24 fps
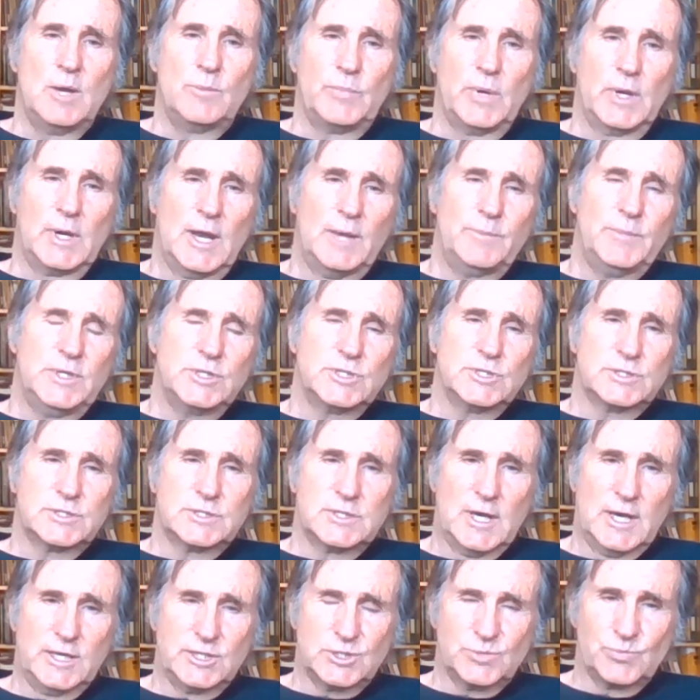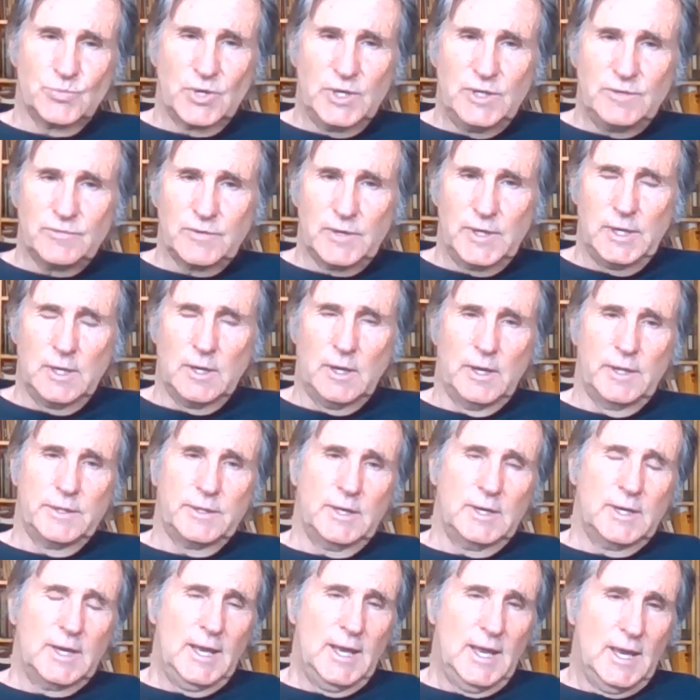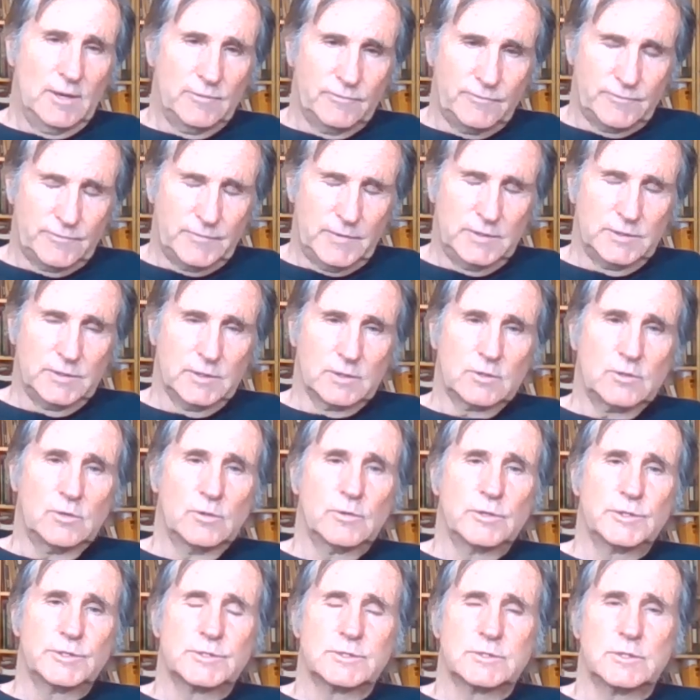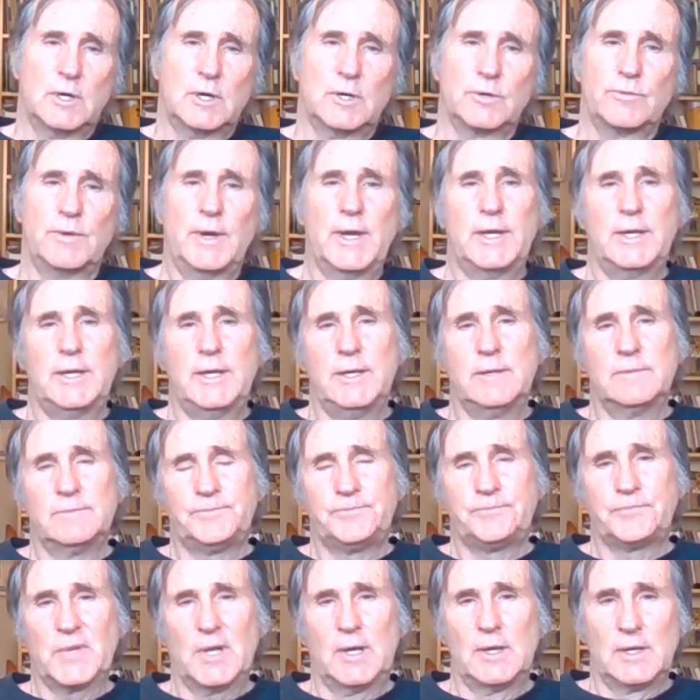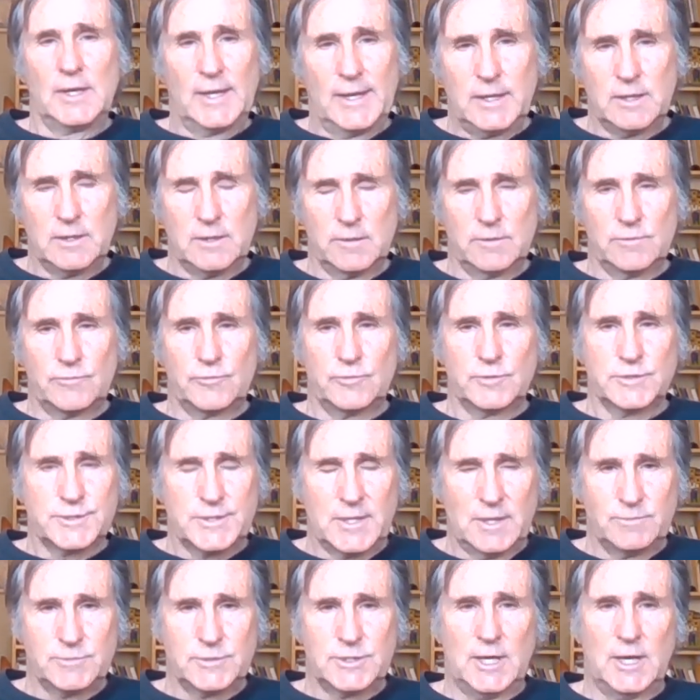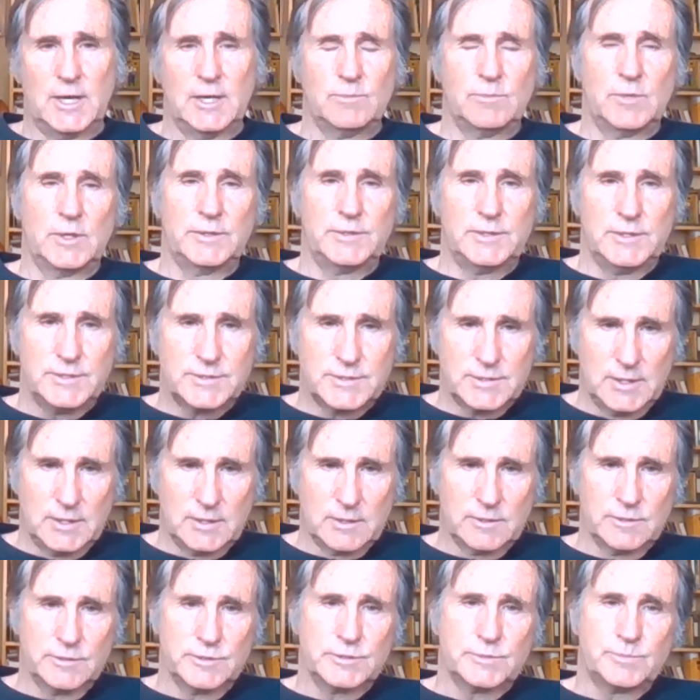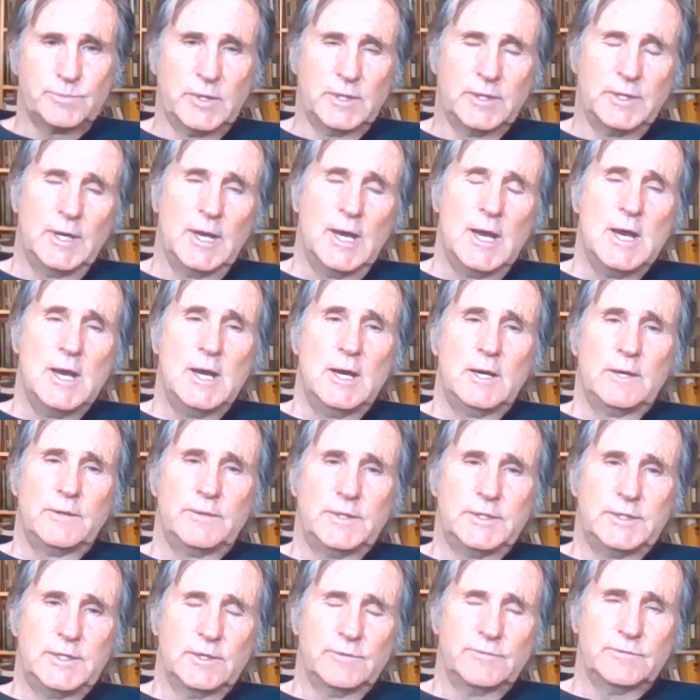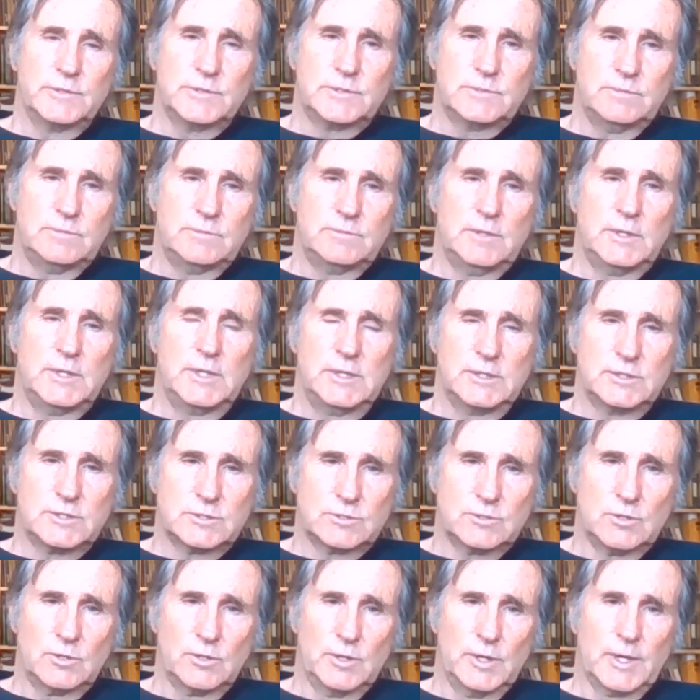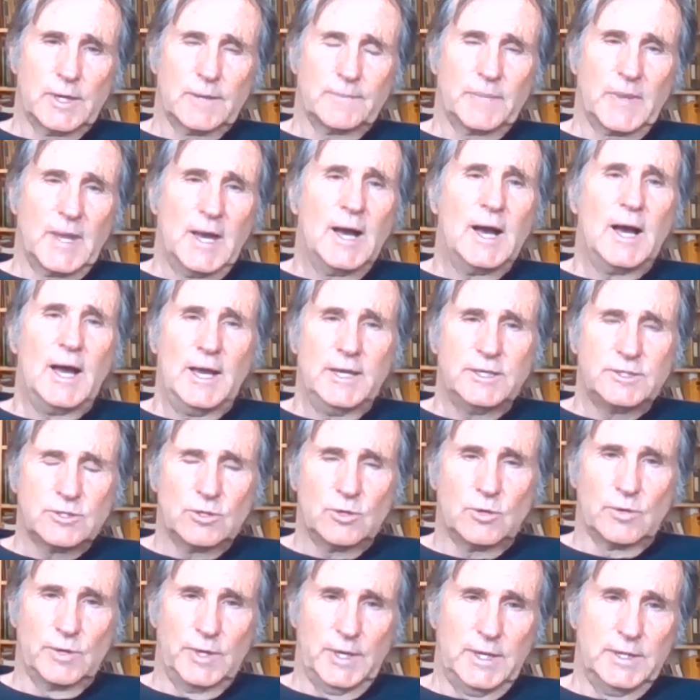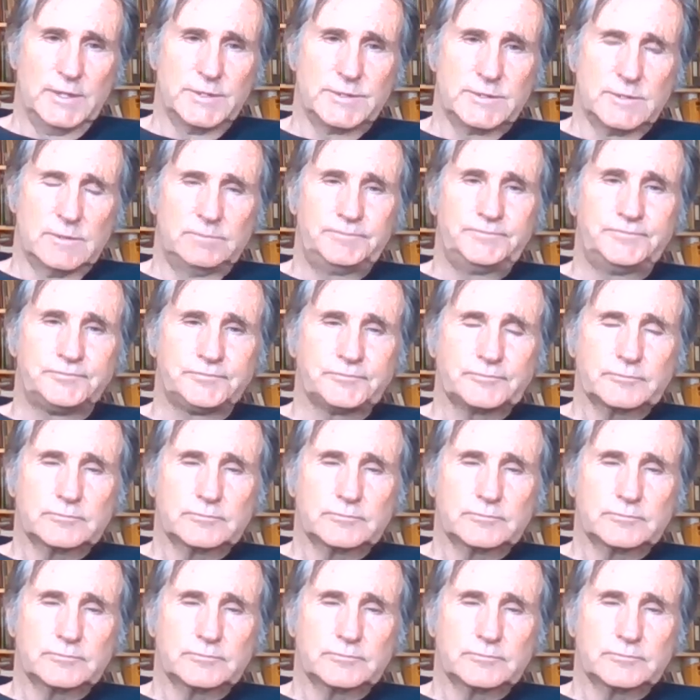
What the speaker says: But let me just touch briefly on, and I have in the course already lingered for some time on these thinkers, but the difference between historic High Toryism